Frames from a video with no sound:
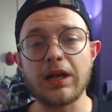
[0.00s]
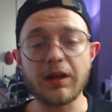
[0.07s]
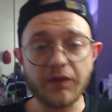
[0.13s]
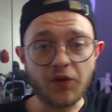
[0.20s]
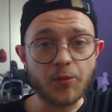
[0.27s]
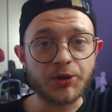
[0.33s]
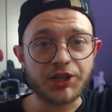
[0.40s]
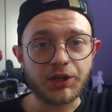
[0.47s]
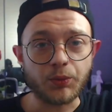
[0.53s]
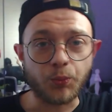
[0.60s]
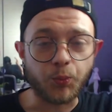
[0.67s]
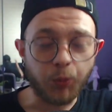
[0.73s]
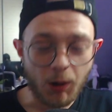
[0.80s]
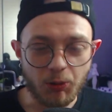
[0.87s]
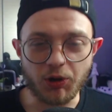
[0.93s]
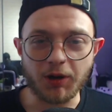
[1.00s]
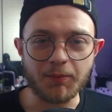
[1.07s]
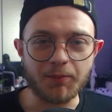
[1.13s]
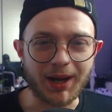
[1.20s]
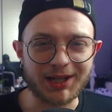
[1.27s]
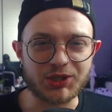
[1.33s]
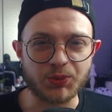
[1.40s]
Hello everybody,
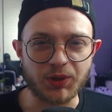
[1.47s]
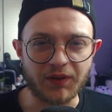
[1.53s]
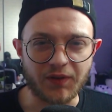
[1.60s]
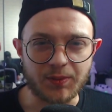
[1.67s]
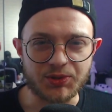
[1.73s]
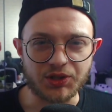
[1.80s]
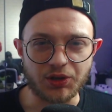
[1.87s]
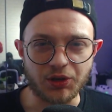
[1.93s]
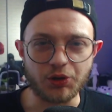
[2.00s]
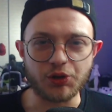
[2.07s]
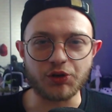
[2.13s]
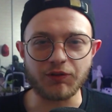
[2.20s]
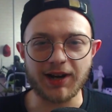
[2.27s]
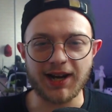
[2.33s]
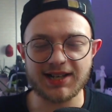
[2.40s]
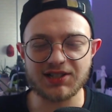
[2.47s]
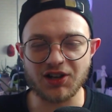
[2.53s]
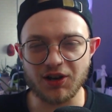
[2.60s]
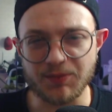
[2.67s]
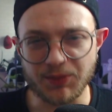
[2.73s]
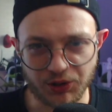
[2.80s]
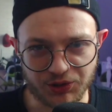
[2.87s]
welcome back to another episode of Luca Reacts.
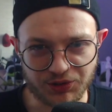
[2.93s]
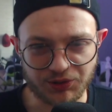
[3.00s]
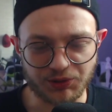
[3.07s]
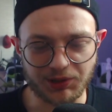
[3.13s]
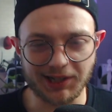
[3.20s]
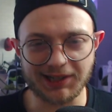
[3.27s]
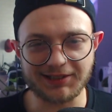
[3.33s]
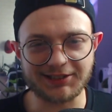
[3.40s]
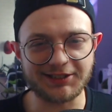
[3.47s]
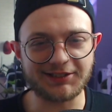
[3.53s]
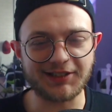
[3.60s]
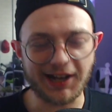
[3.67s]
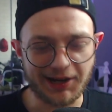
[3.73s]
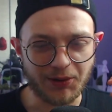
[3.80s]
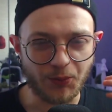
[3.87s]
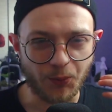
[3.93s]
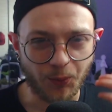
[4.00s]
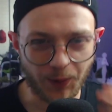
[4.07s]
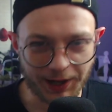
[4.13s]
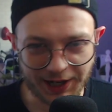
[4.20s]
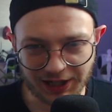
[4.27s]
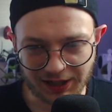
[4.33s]
I'm your host Luca, and today
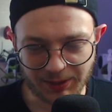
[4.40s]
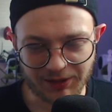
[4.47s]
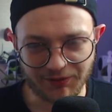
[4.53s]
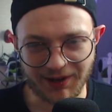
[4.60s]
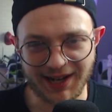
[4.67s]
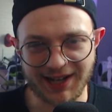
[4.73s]
we're going to be